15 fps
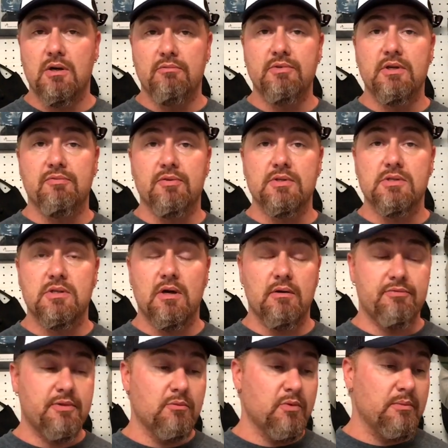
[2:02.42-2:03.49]
of different
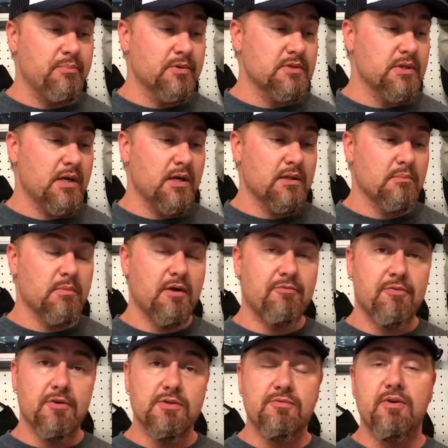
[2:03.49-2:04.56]
stuff that we put together. My
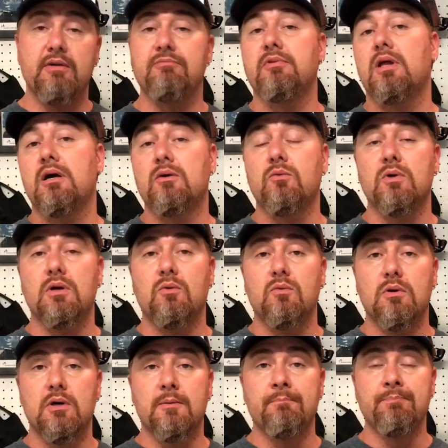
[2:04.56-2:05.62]
first Vape Vlog
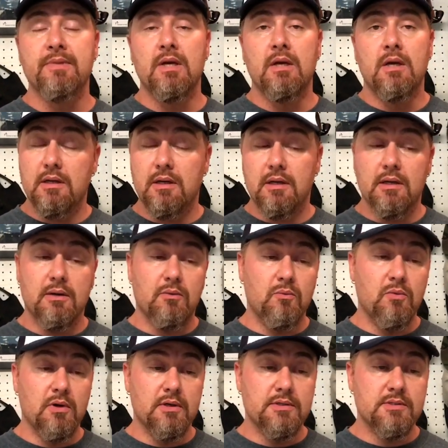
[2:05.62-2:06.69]
101
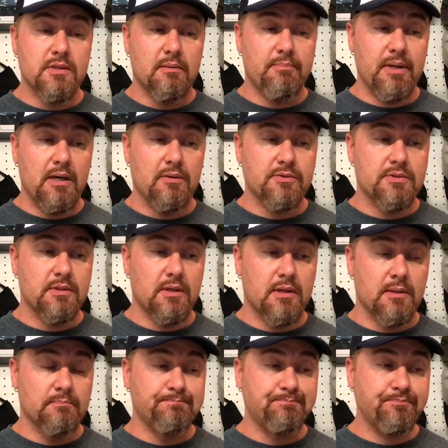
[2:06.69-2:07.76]
was about
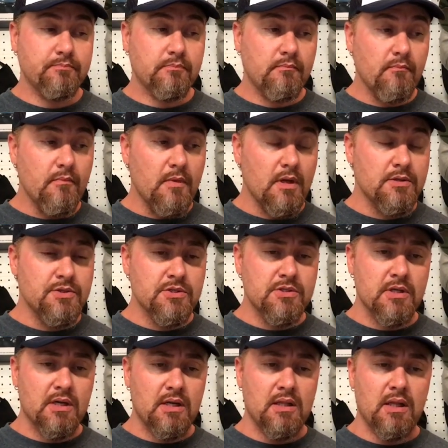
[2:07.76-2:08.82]

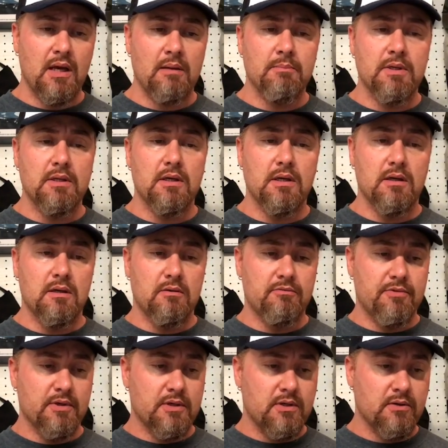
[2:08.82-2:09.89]
just the climate
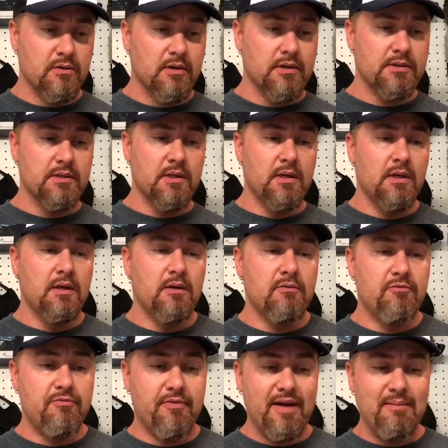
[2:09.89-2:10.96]
of the current
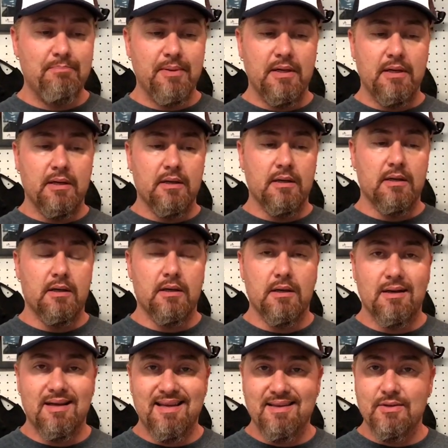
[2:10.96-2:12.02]
vaping
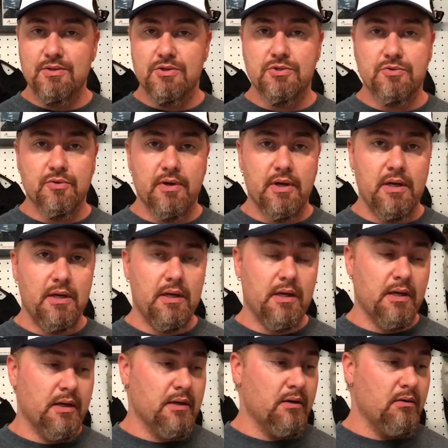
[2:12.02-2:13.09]
industry
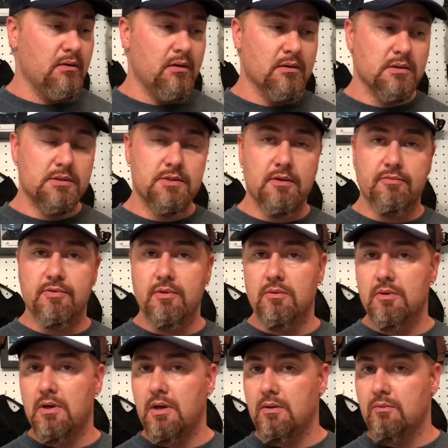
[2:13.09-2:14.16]
and all the stuff
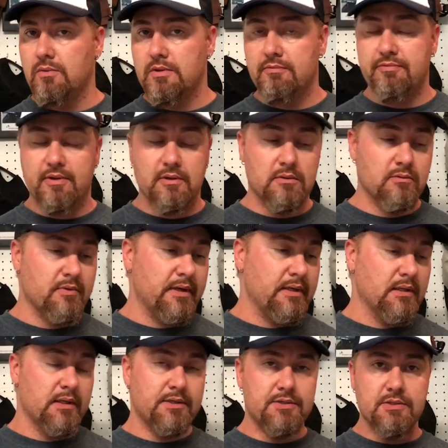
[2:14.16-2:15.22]
going on with the federal
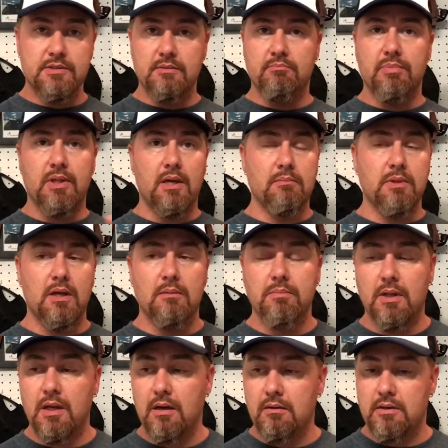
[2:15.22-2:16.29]
regulations and blah blah
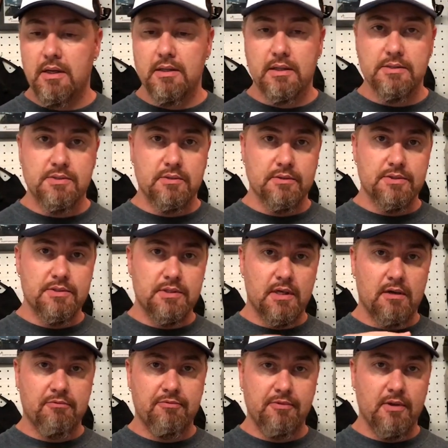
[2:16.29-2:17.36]
blah. Okay, that's still just
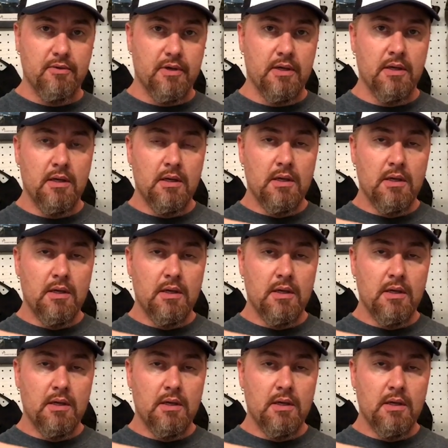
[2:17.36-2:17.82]
kind of floating